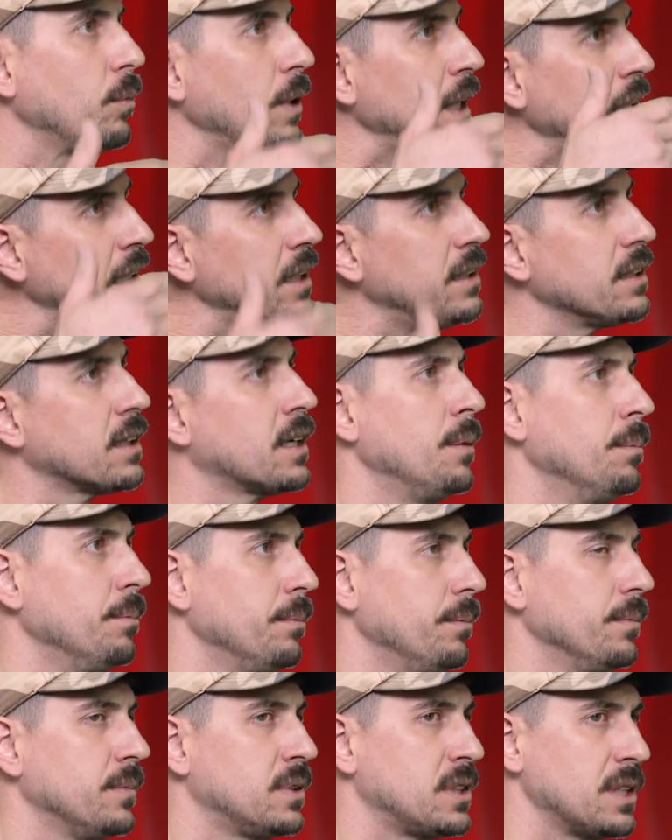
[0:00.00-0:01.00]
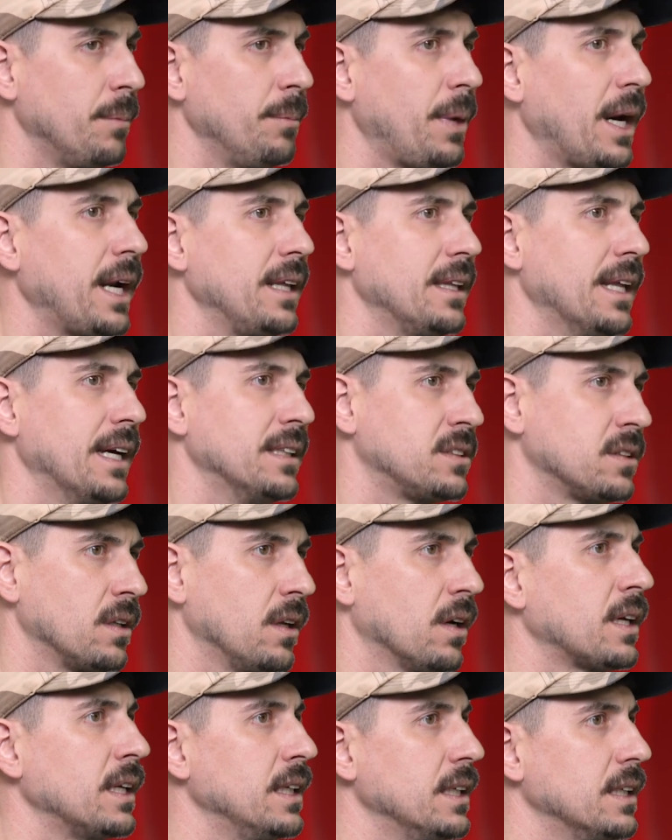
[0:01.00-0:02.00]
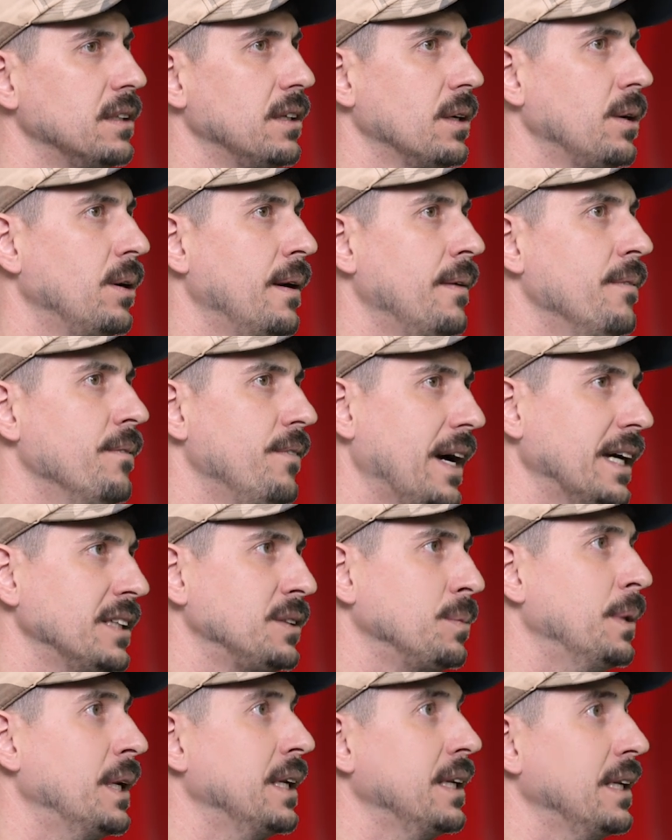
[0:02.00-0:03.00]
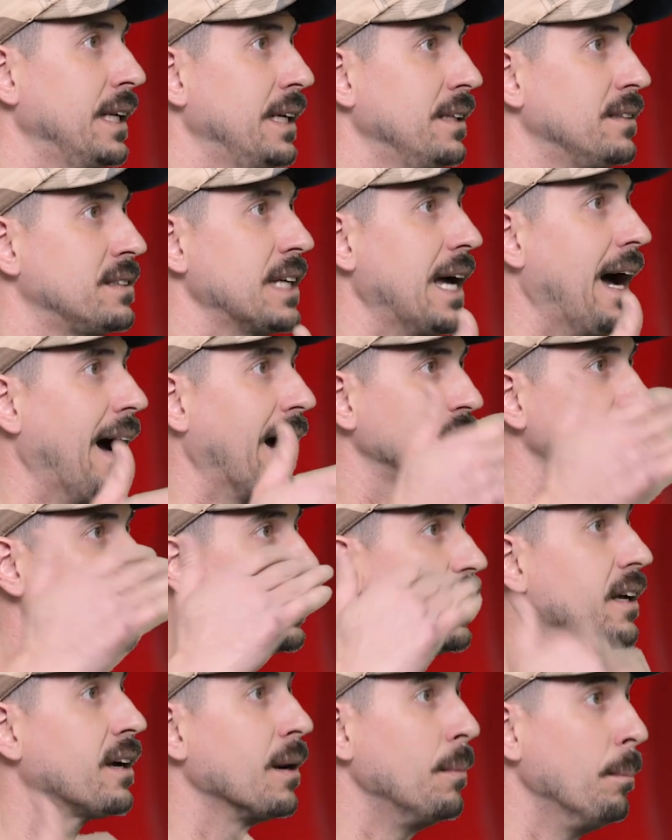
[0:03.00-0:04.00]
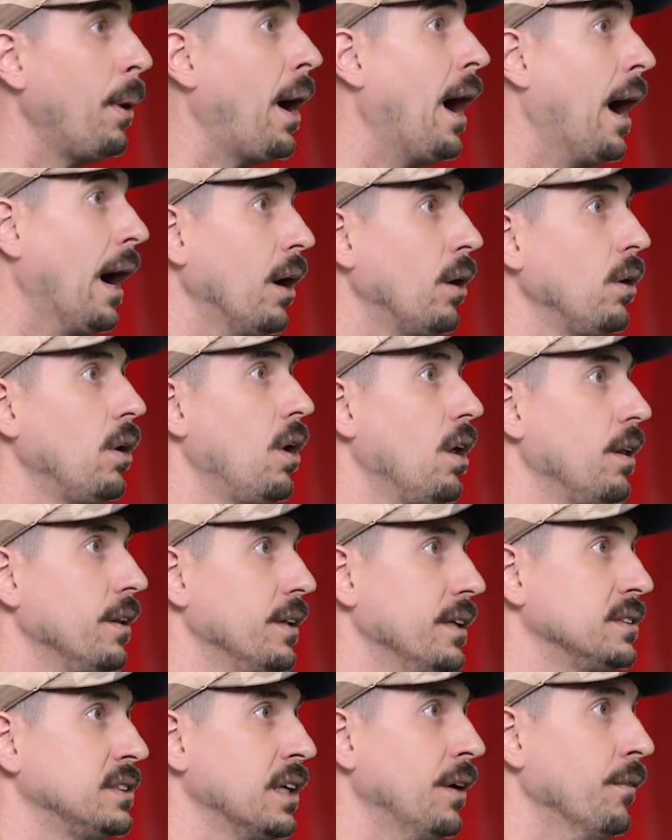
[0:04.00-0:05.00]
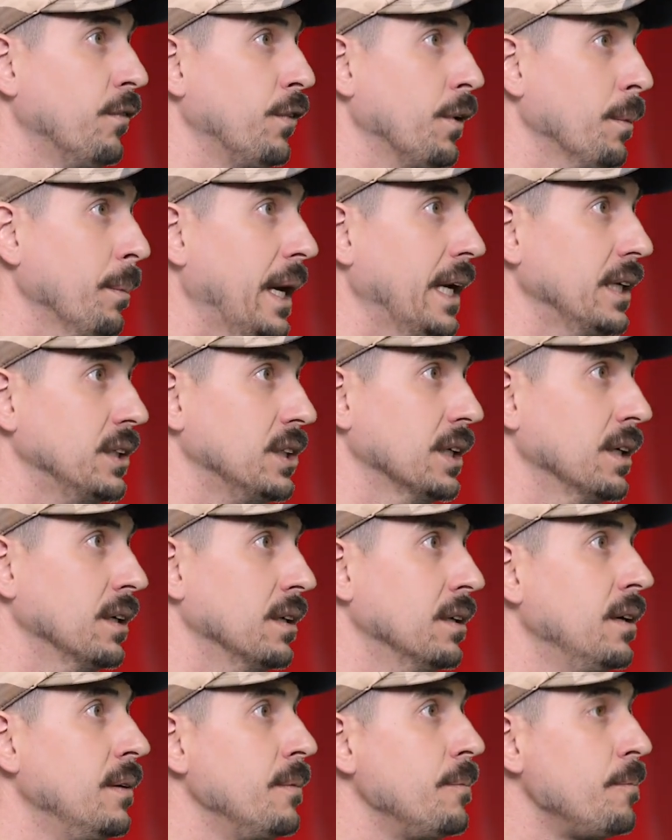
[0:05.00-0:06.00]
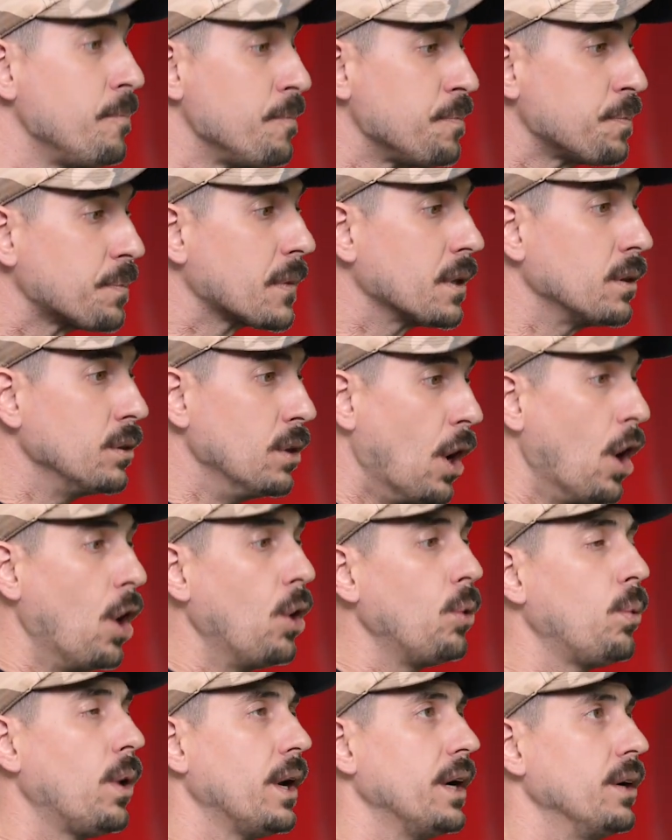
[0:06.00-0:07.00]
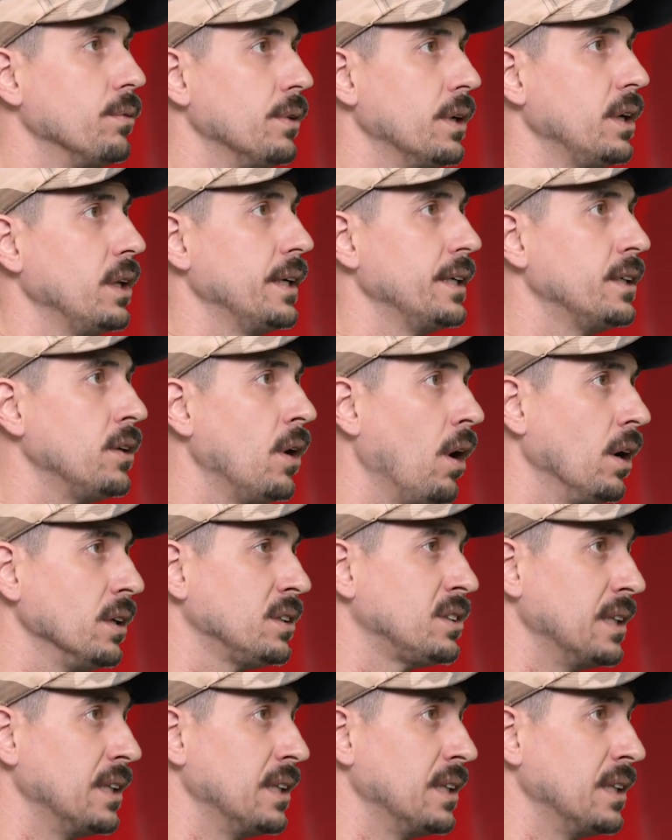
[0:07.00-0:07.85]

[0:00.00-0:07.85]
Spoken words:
We need to somebody that's looking to do an investment needs to actually compile all this information, know what it really costs